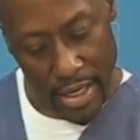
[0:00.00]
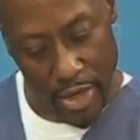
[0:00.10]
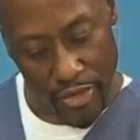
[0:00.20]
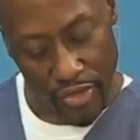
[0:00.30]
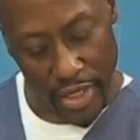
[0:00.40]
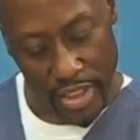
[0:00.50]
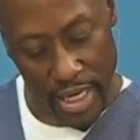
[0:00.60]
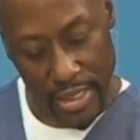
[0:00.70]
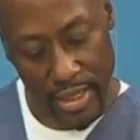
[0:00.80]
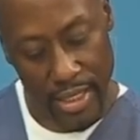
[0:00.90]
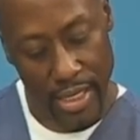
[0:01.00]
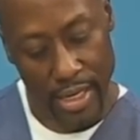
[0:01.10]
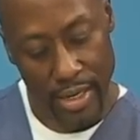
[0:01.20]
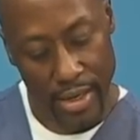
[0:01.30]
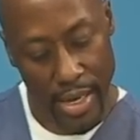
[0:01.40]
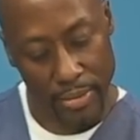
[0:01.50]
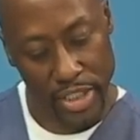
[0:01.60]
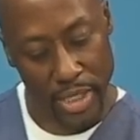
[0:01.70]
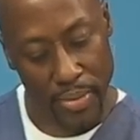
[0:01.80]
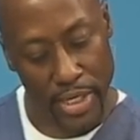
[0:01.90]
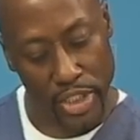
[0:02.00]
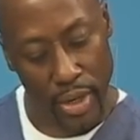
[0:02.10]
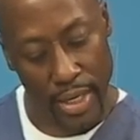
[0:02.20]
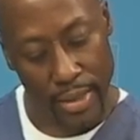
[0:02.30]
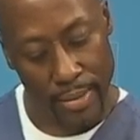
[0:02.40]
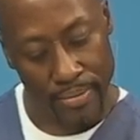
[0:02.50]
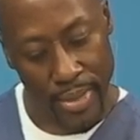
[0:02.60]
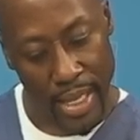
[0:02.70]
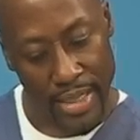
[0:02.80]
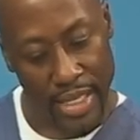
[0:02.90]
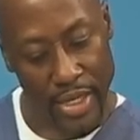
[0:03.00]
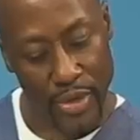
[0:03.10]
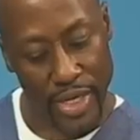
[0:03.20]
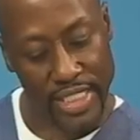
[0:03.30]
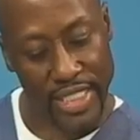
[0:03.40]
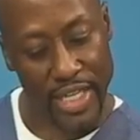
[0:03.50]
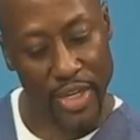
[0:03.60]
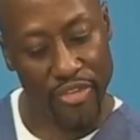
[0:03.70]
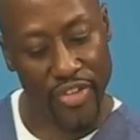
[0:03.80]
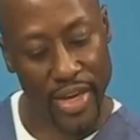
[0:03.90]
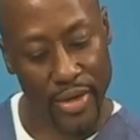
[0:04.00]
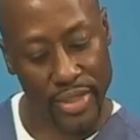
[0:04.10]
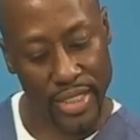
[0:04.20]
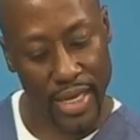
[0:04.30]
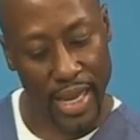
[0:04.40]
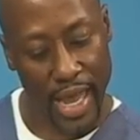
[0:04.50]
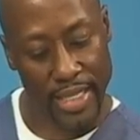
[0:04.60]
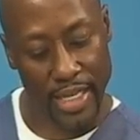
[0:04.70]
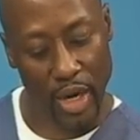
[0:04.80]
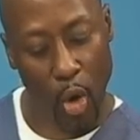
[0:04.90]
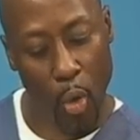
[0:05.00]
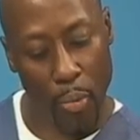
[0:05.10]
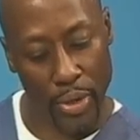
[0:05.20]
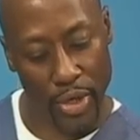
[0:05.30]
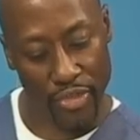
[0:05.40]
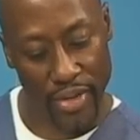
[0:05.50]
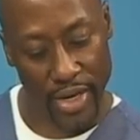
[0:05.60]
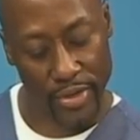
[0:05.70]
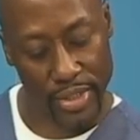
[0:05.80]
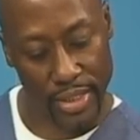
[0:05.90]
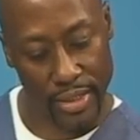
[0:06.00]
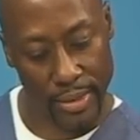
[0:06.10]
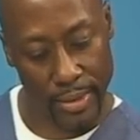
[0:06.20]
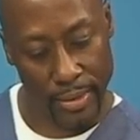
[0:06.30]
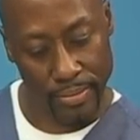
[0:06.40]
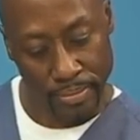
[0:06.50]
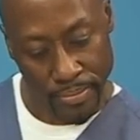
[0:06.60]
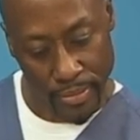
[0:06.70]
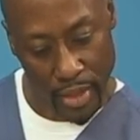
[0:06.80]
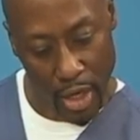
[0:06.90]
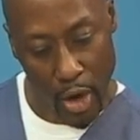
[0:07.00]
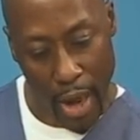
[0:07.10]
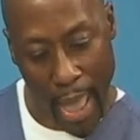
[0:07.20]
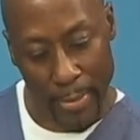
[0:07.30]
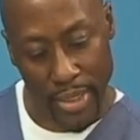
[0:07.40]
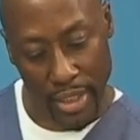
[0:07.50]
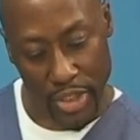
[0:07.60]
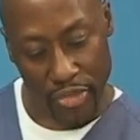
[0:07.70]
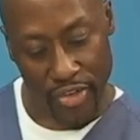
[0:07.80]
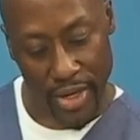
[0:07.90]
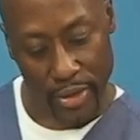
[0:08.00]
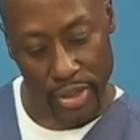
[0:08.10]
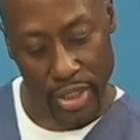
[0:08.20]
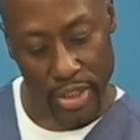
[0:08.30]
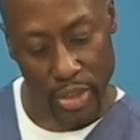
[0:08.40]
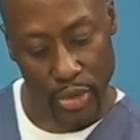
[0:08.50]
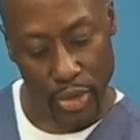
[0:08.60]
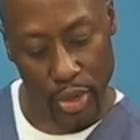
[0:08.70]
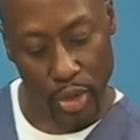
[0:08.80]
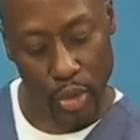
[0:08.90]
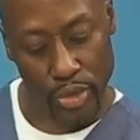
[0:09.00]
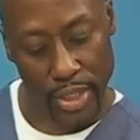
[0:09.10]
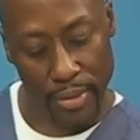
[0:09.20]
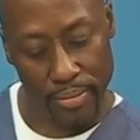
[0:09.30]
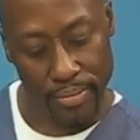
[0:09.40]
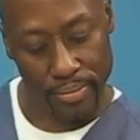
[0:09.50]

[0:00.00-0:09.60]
You flex at the MCP joint. Then you extend your fingers, and then open your fingers, or abduct your fingers. So you close them,